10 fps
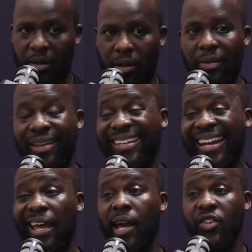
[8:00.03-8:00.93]
blah, blah, blah. Then
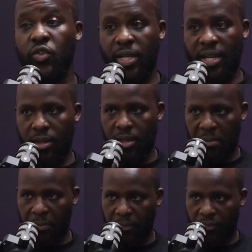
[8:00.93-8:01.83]
I educate them.
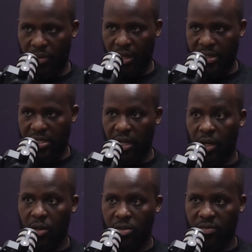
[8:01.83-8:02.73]
I take a
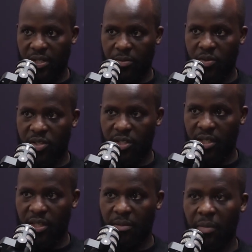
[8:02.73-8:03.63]
lot of time to
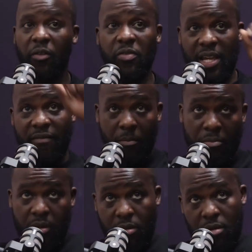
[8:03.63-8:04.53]
educate them. My office, I have a
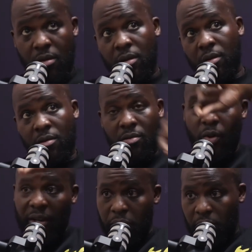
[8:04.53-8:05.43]
big
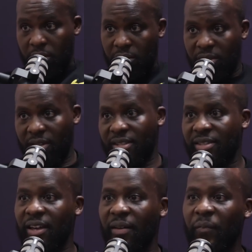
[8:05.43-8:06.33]
whiteboard that's
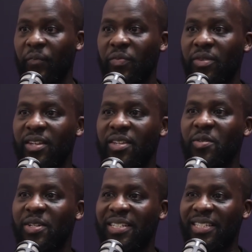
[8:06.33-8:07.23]
there.
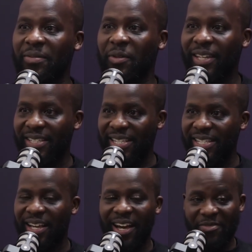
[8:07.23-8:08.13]
So I tell them, okay,
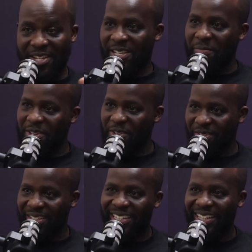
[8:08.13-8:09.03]
sasa, after
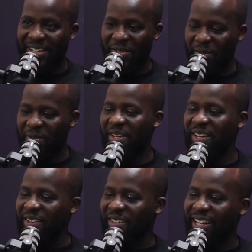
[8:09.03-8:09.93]
examination, kila kitu,
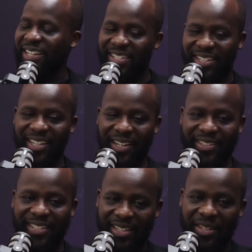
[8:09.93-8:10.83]
nakachini, I'll
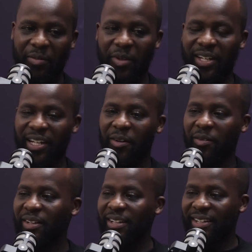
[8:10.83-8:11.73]
tell them, okay, now